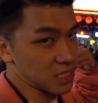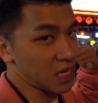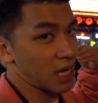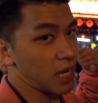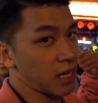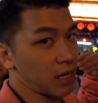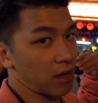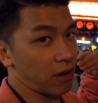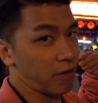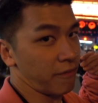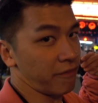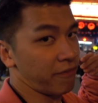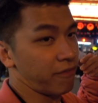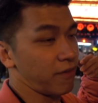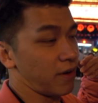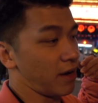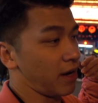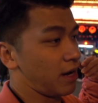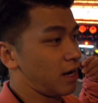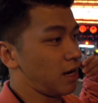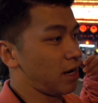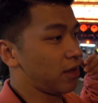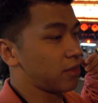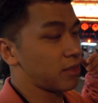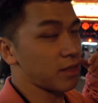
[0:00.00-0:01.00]
side of
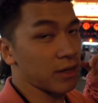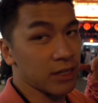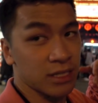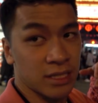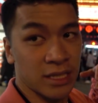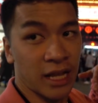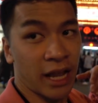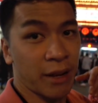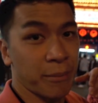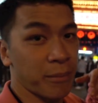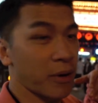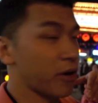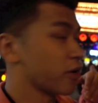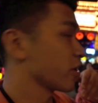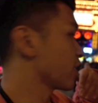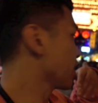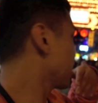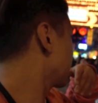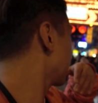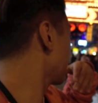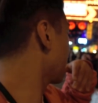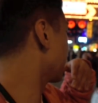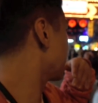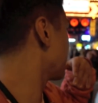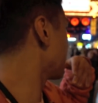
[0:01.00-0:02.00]
uh, the night
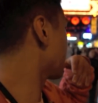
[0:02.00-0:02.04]
market, and